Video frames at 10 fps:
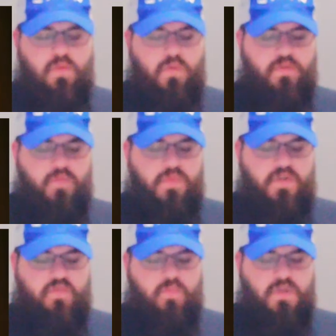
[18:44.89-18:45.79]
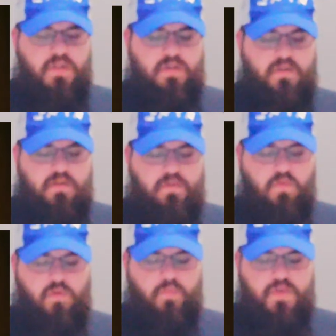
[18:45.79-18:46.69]
whether it be of men
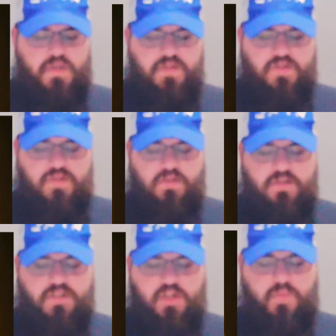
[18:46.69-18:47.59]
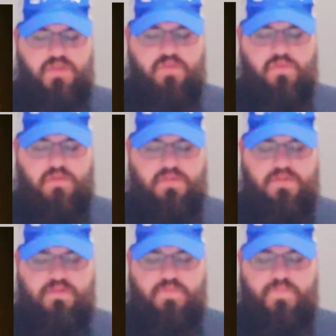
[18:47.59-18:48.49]
or beast, shall be
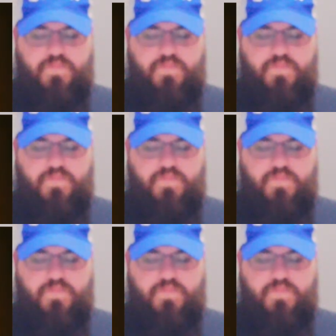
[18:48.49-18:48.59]
yours.